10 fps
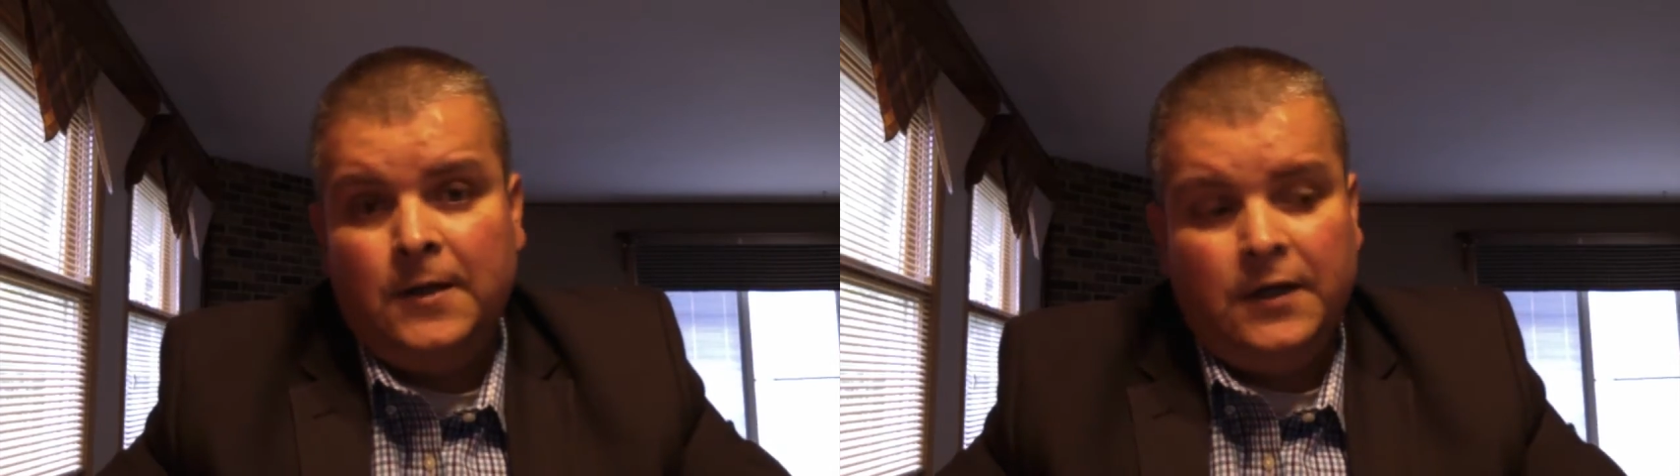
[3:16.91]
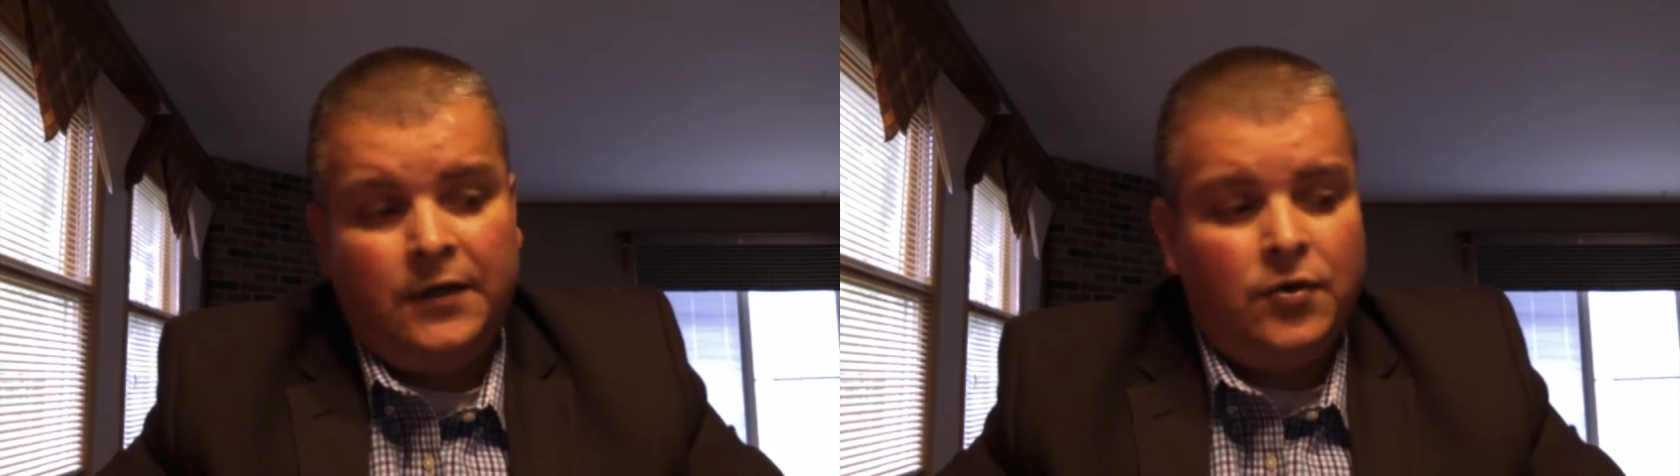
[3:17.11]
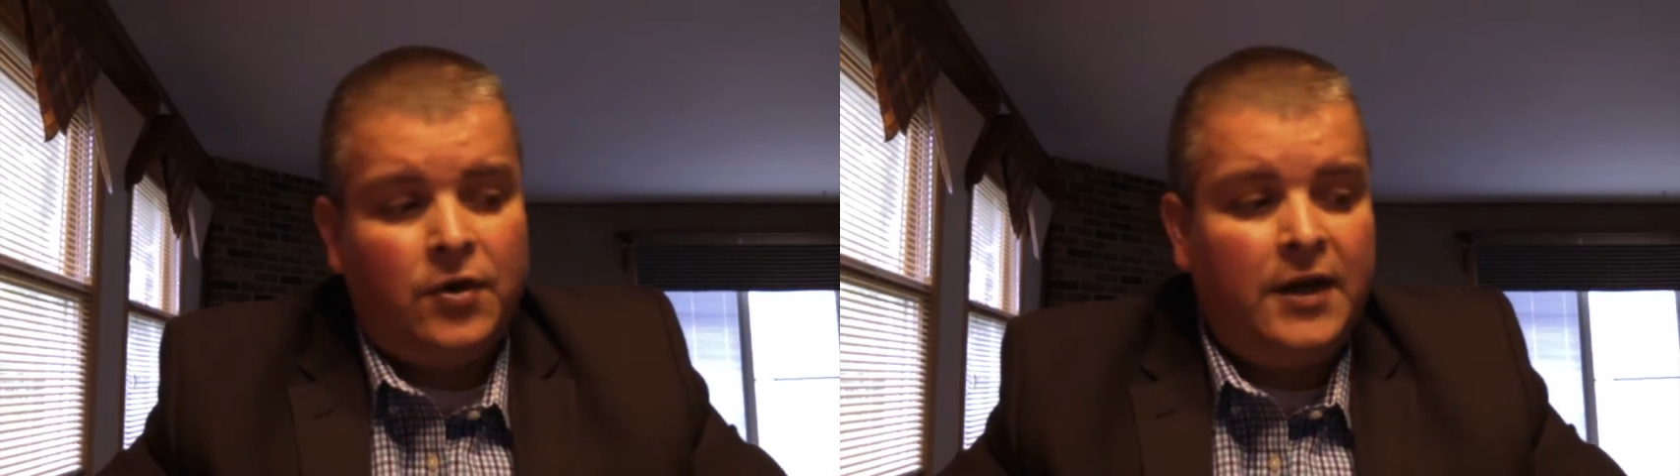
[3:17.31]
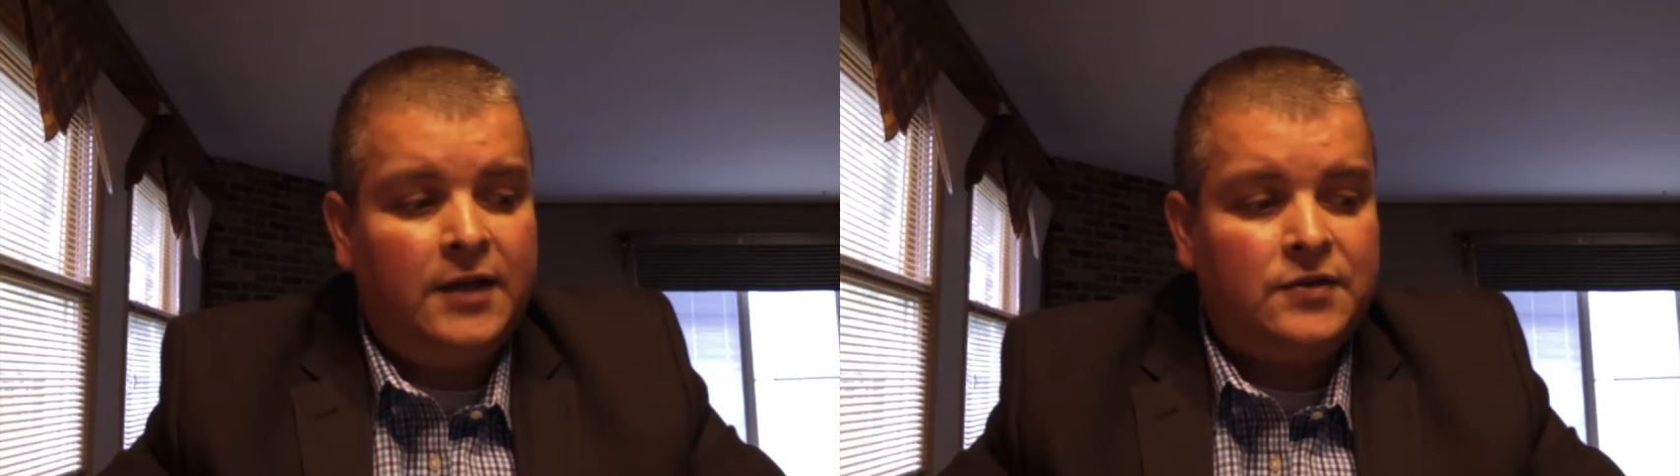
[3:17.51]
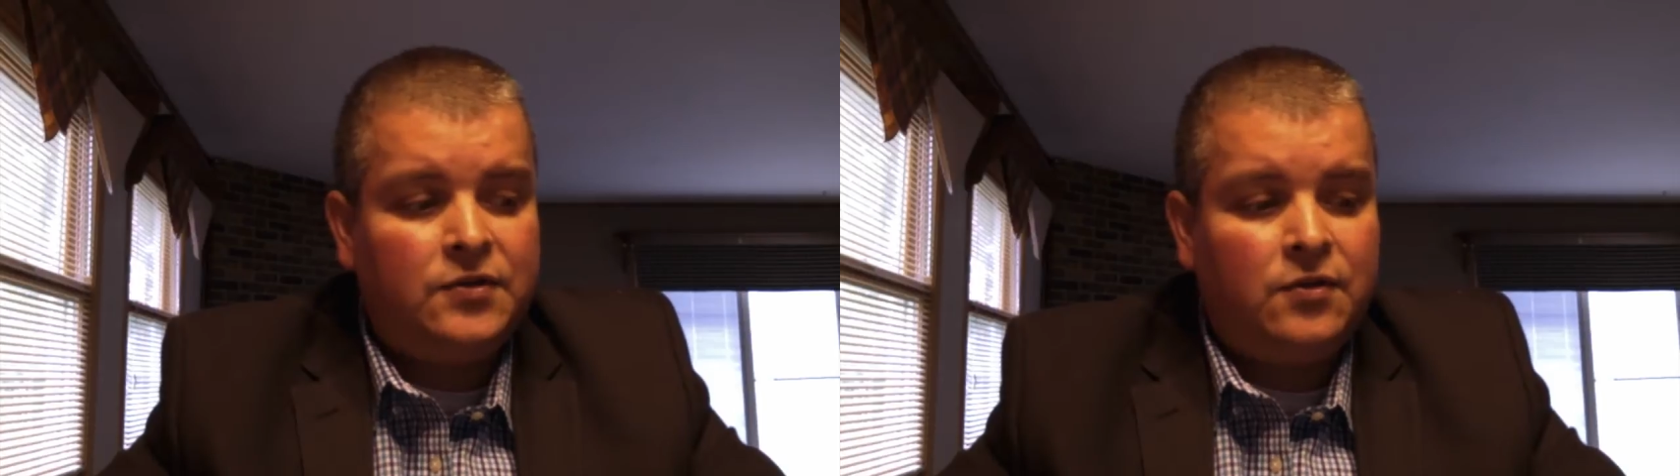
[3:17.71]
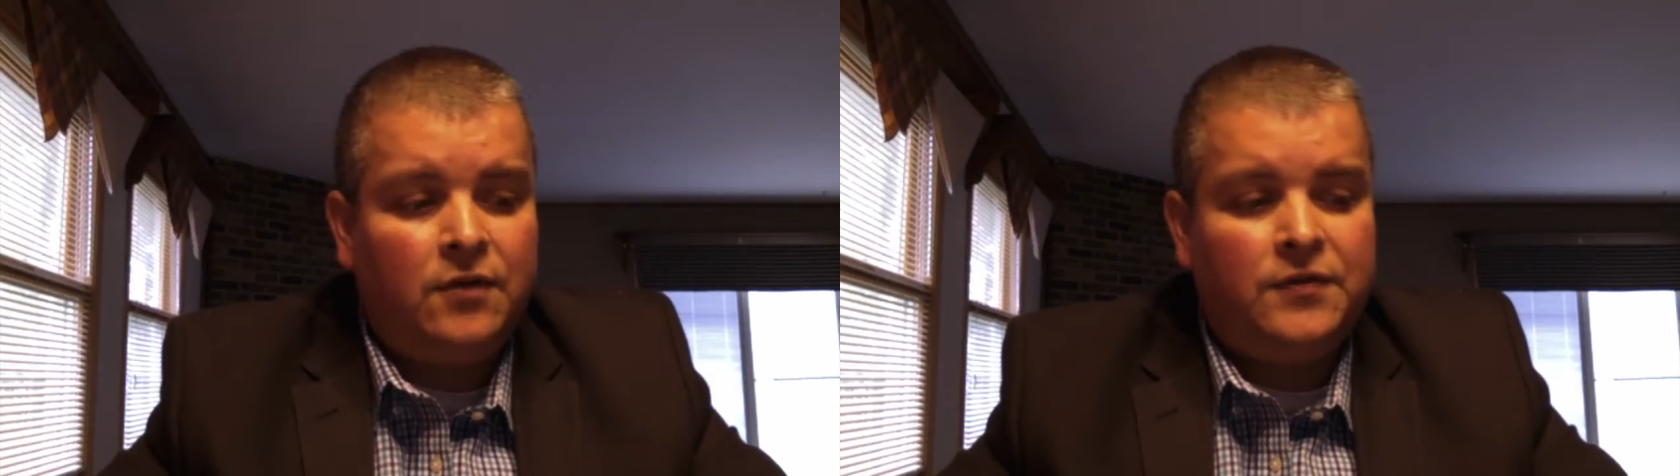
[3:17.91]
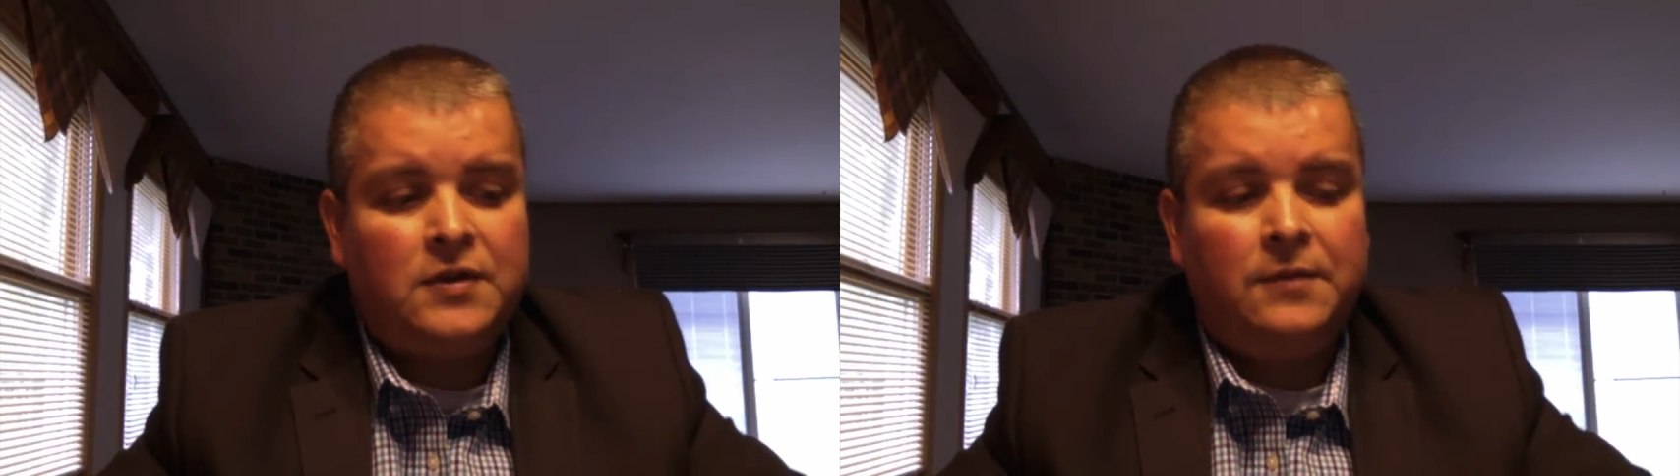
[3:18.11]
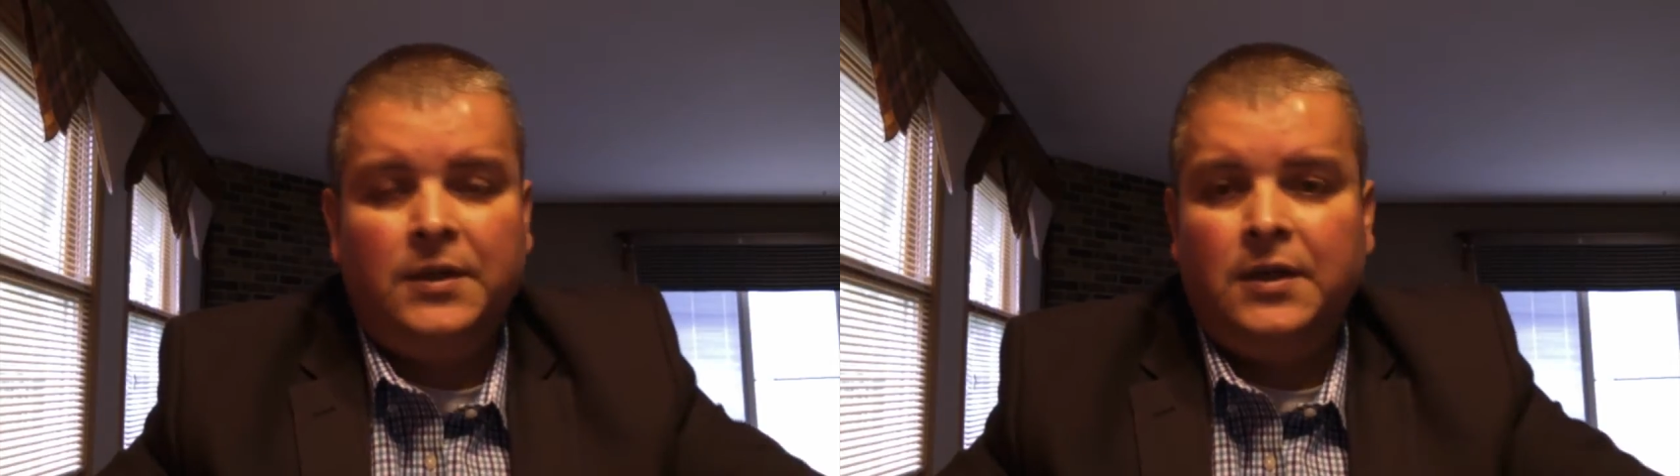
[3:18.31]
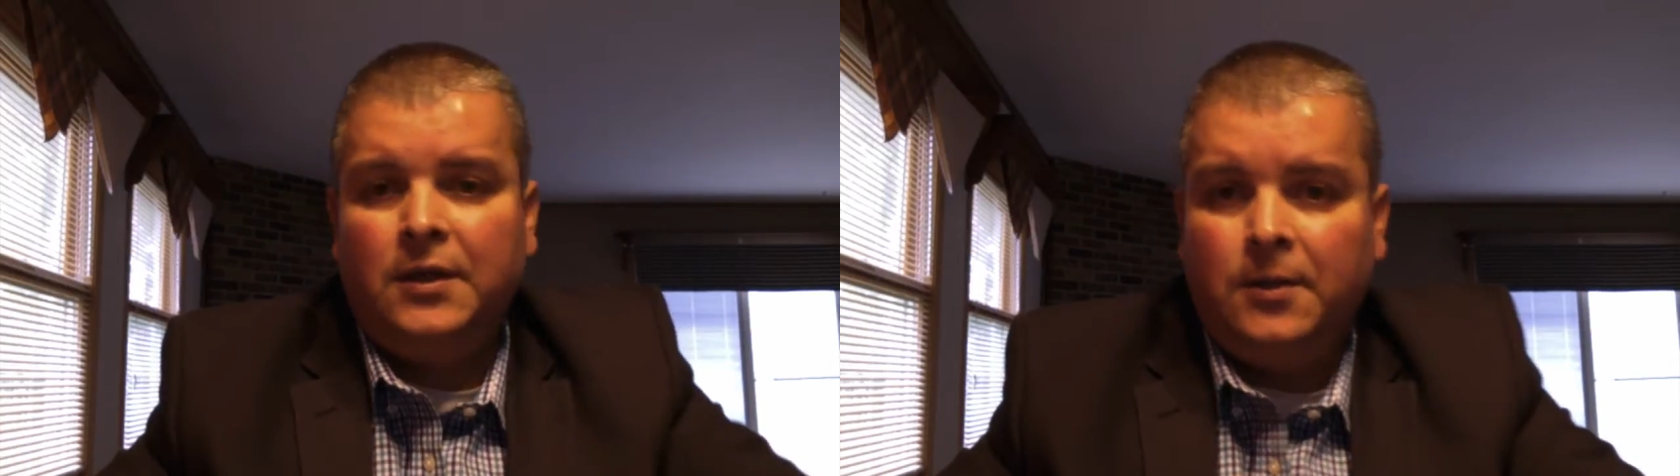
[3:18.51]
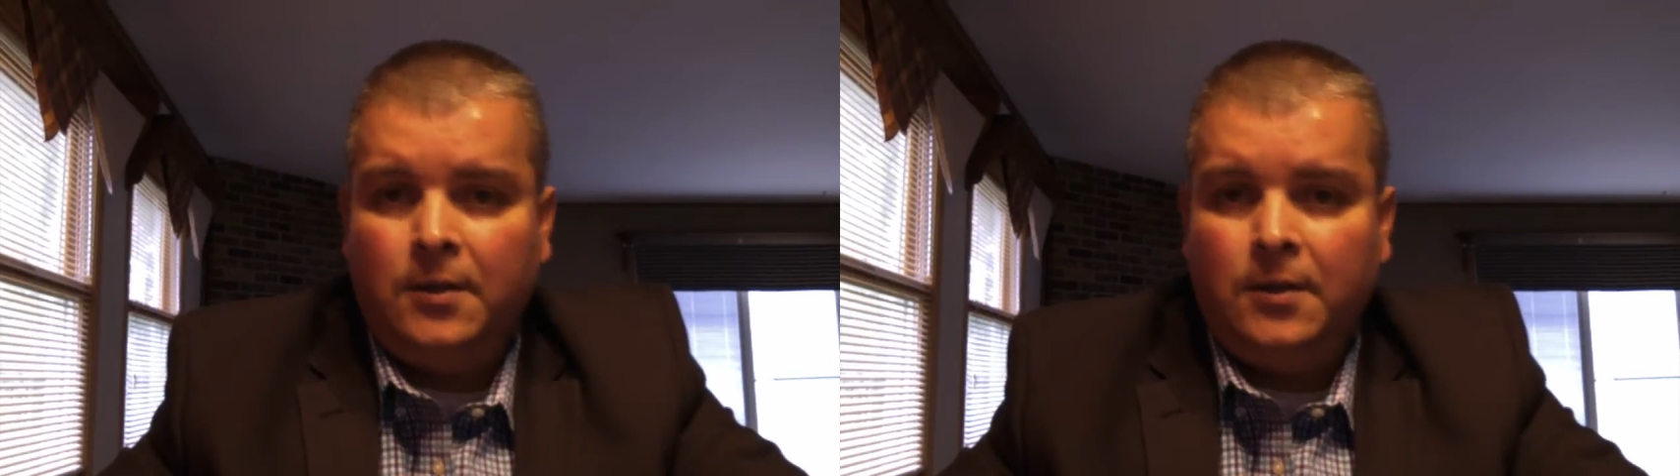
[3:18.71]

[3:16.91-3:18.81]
In your case, it's going to obviously be